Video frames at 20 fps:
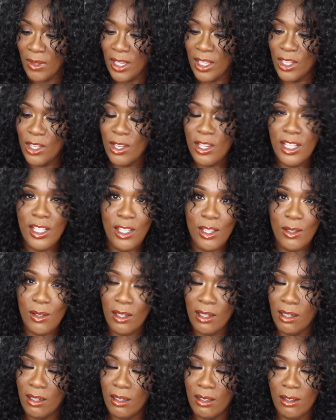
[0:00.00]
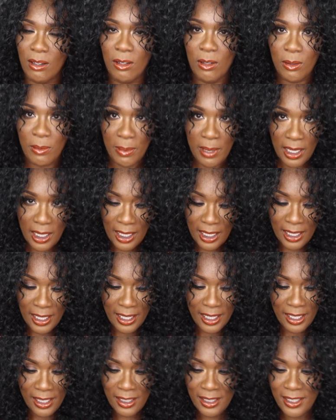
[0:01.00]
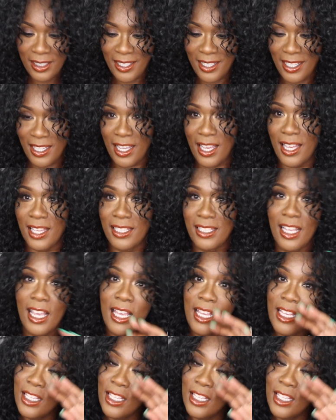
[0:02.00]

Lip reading: you can use, oh my god, yes.